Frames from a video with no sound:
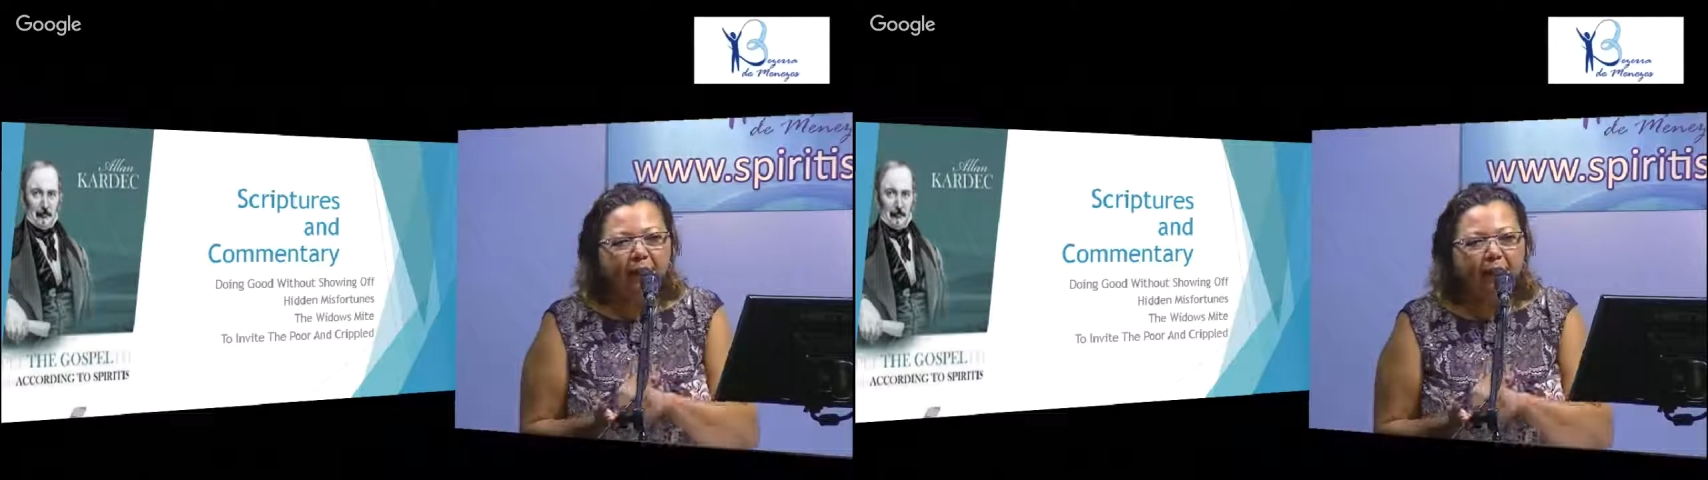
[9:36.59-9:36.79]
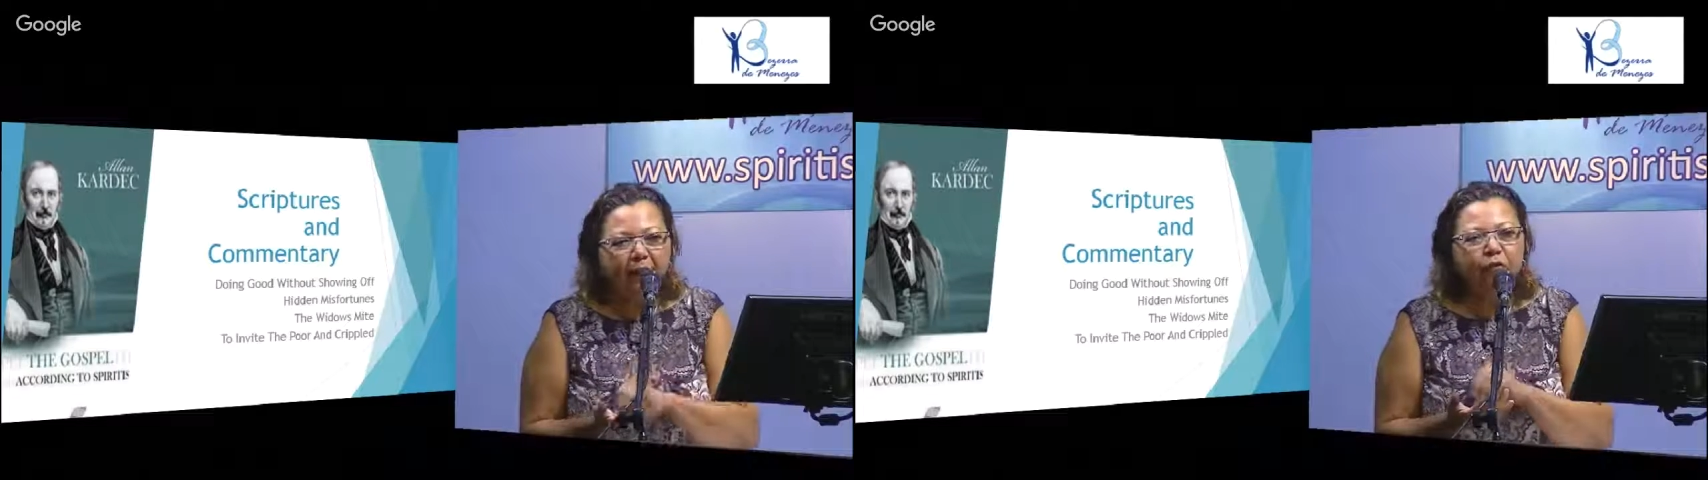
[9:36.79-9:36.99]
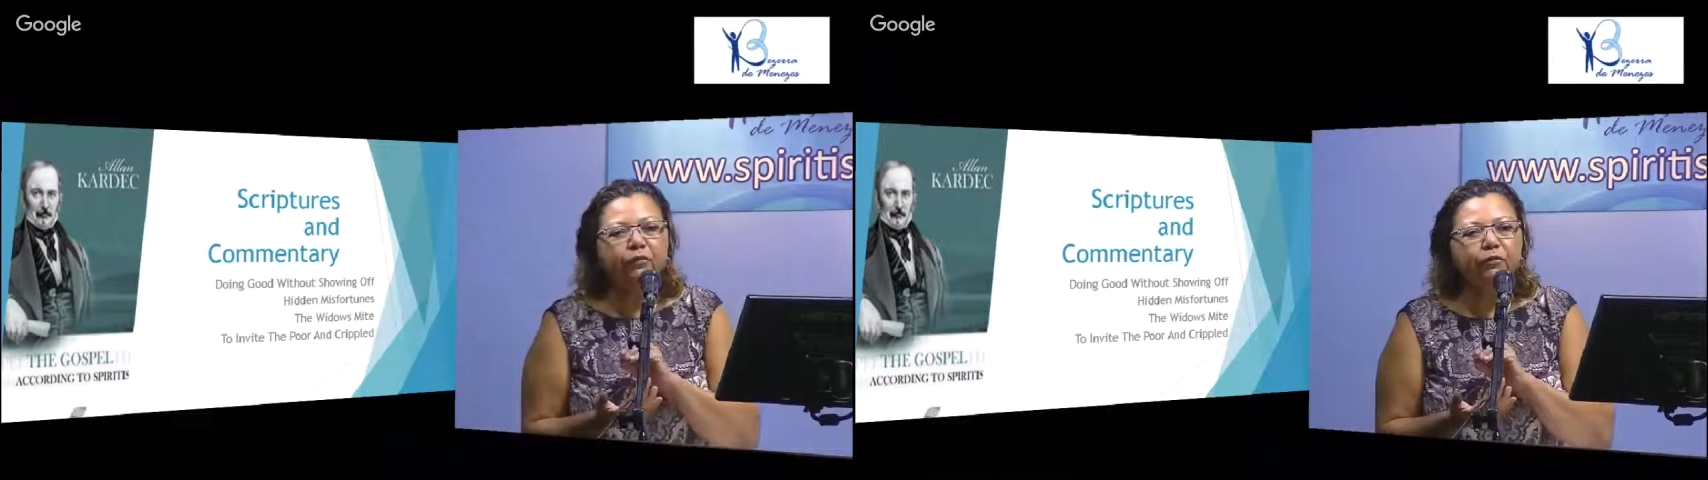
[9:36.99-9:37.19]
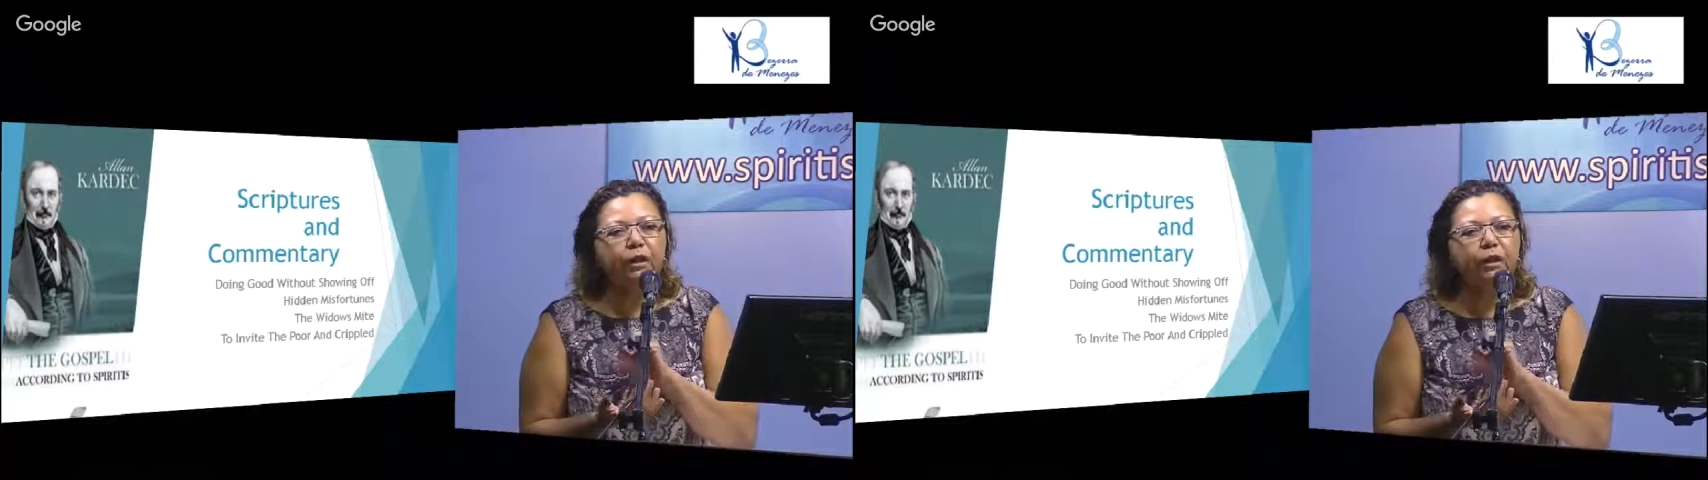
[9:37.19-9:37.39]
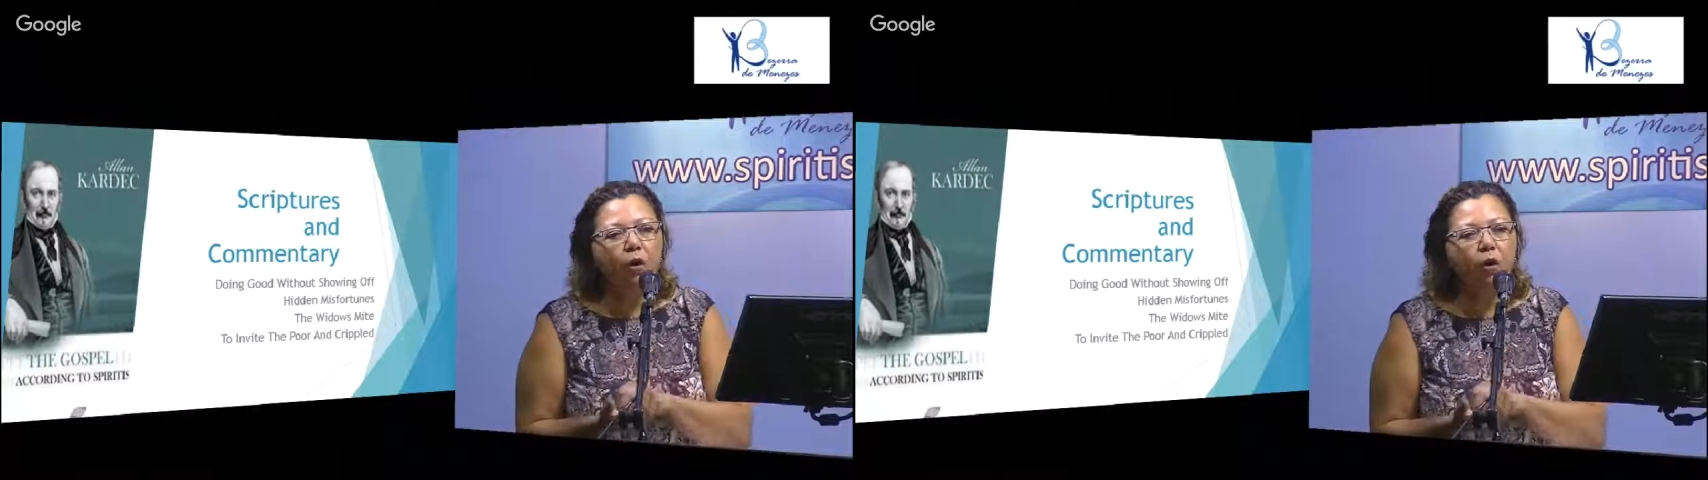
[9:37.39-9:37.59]
of her
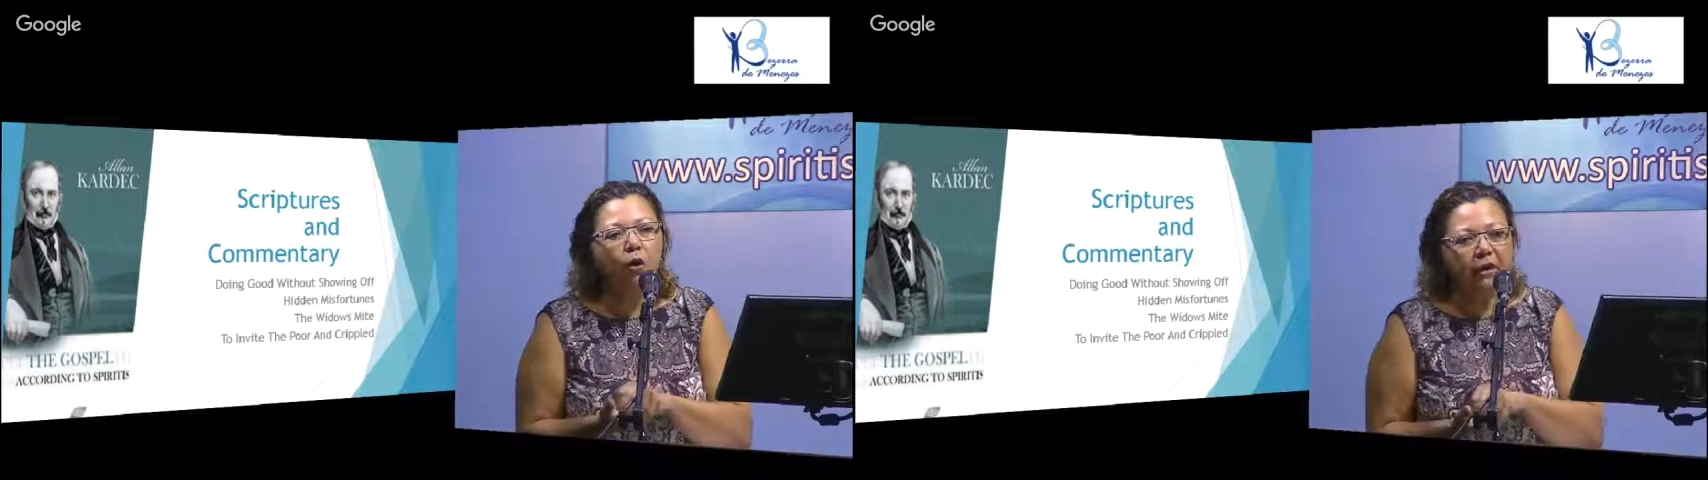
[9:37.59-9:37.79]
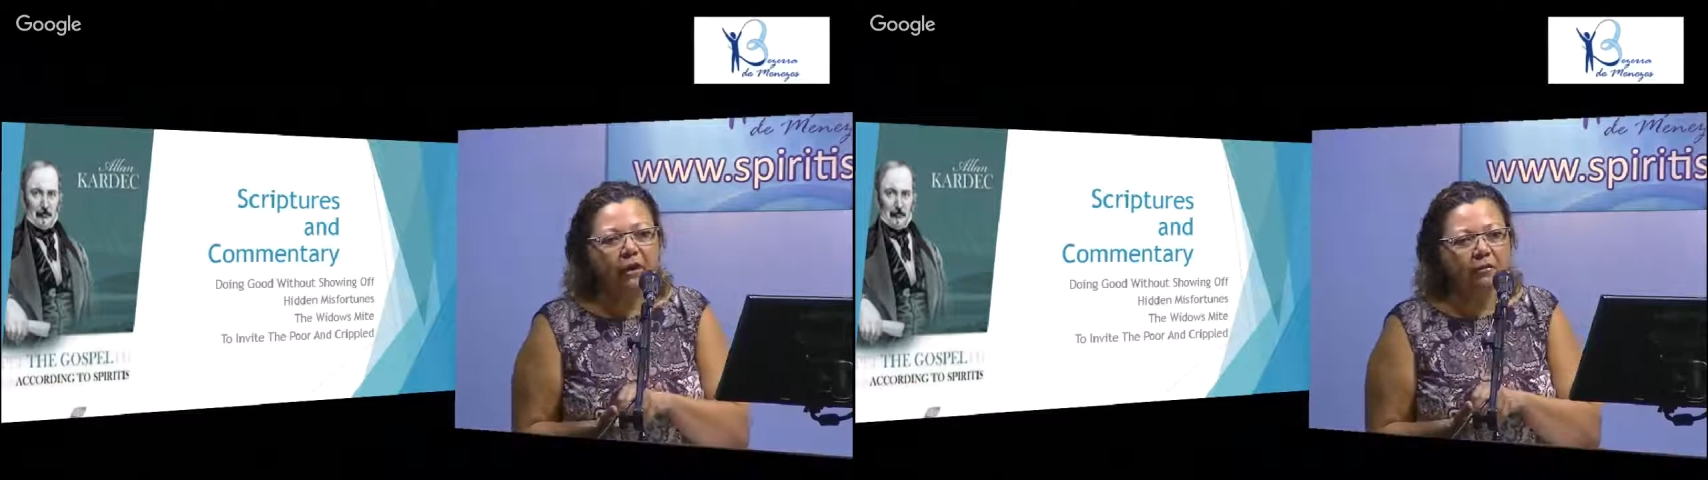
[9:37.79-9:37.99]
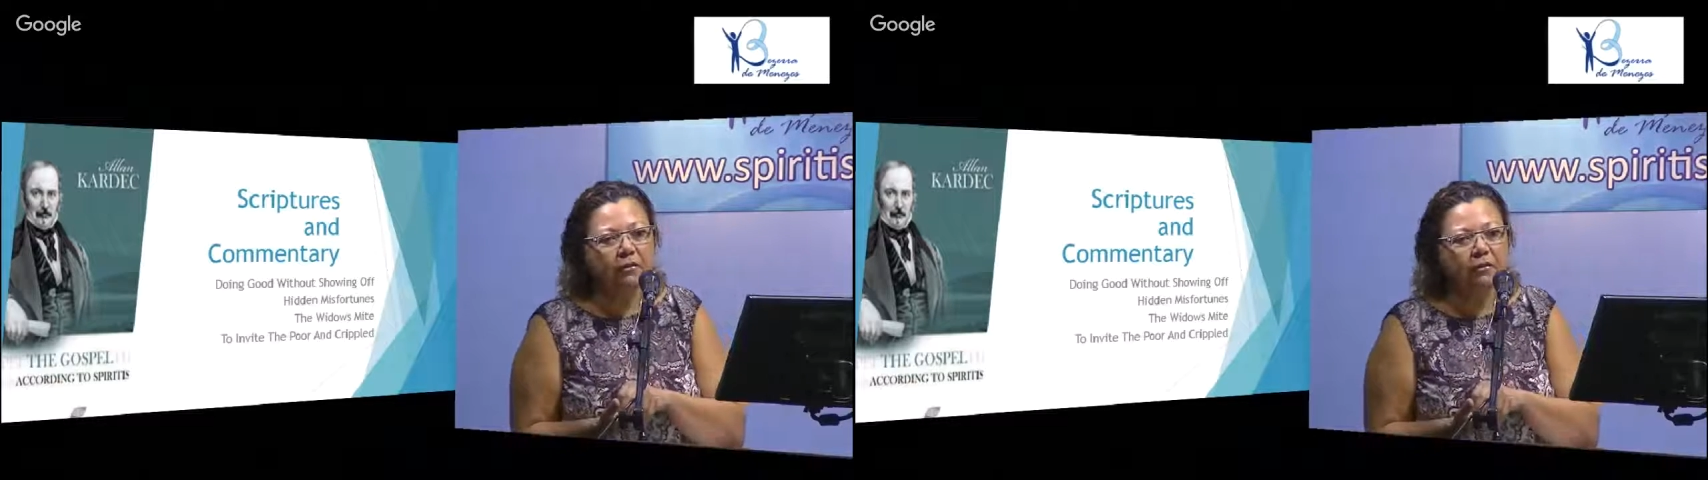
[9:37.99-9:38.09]
coins